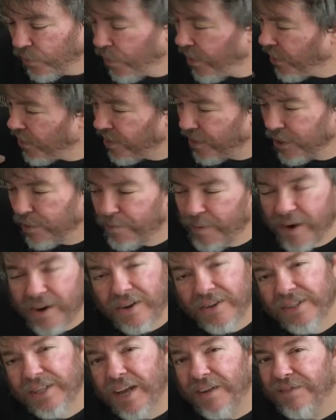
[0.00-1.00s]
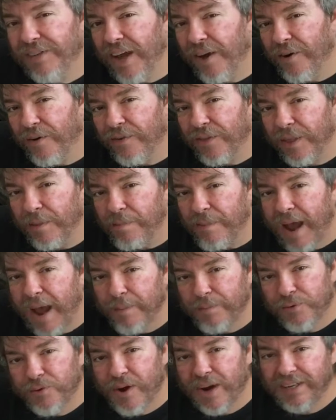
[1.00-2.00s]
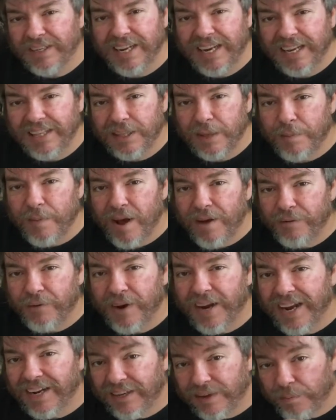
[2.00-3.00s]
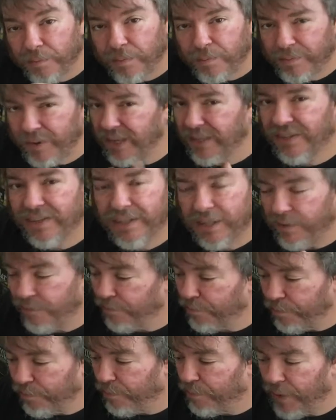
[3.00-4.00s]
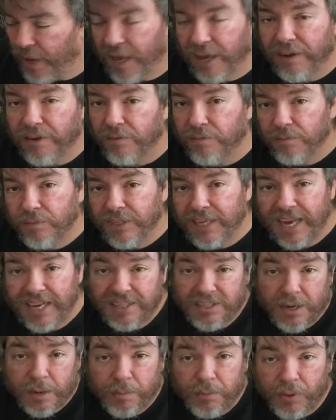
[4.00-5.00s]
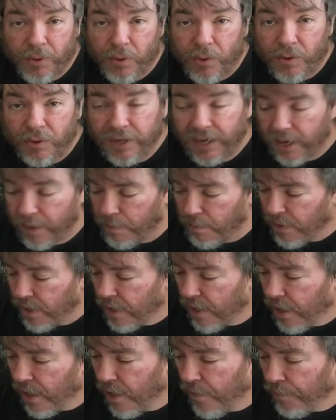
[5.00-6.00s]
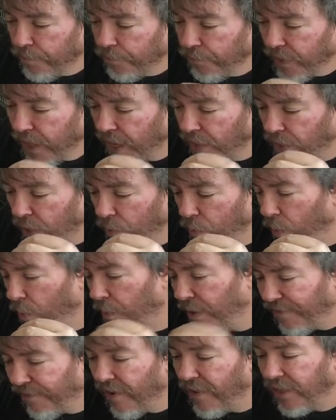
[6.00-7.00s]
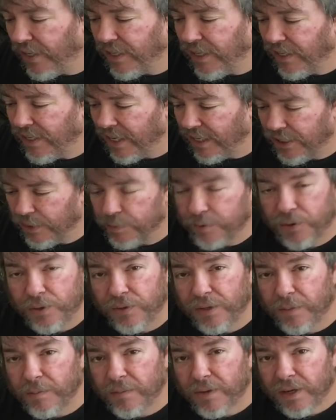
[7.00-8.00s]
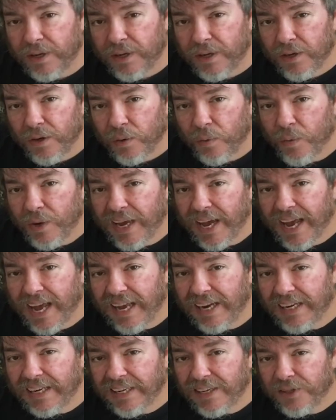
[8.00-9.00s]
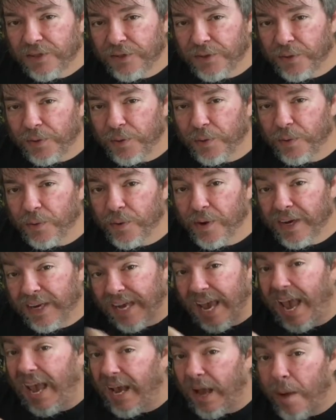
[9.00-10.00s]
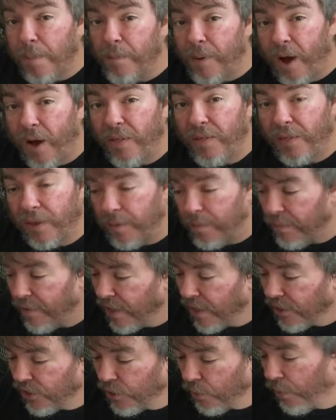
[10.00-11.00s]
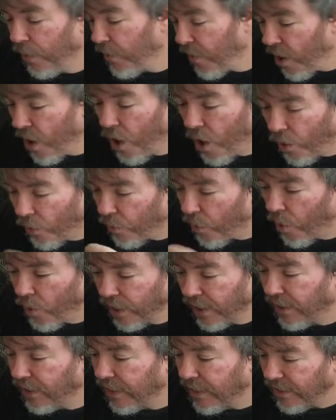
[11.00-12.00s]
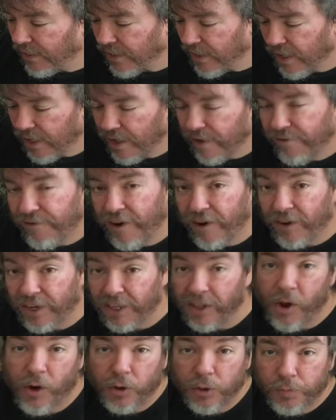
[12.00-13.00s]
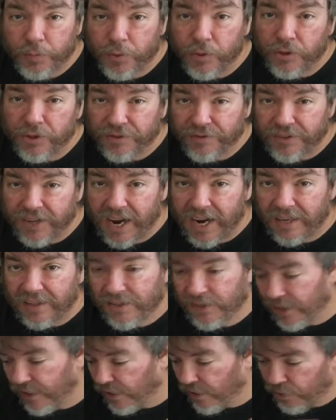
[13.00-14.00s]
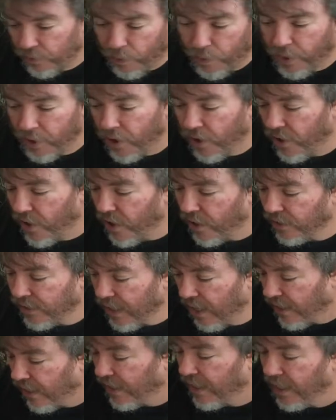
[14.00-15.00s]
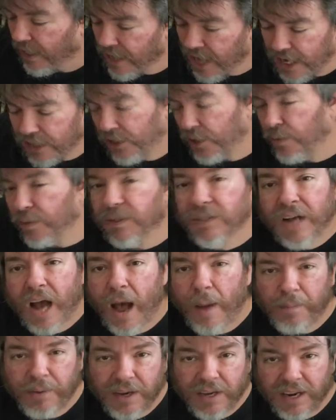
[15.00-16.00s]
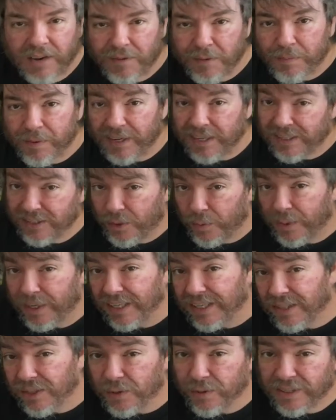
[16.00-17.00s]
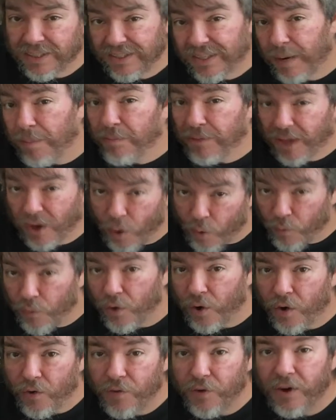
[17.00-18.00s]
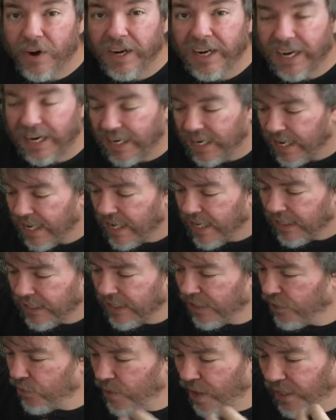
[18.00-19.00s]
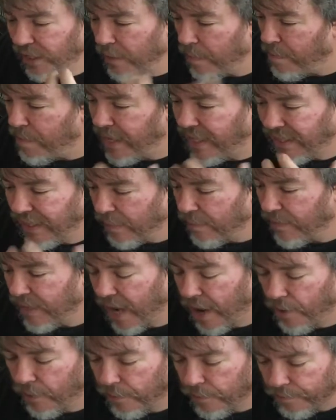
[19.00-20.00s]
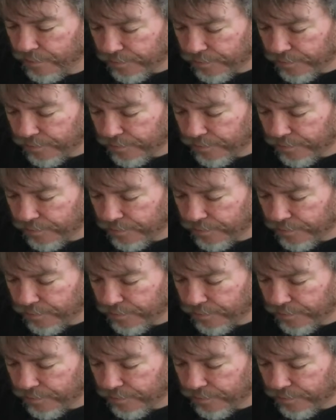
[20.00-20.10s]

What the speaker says: couldn't spread ourselves out over the map trying to head them off. We had to basically playing catch up the whole game. And then when we finally did catch up to them, we had to gang up on them. So we were all rolling these fairly large pools of dice and throwing our cards out, and Kakashi was copying everybody so we could do the same thing over and over again, just trying to beat them down.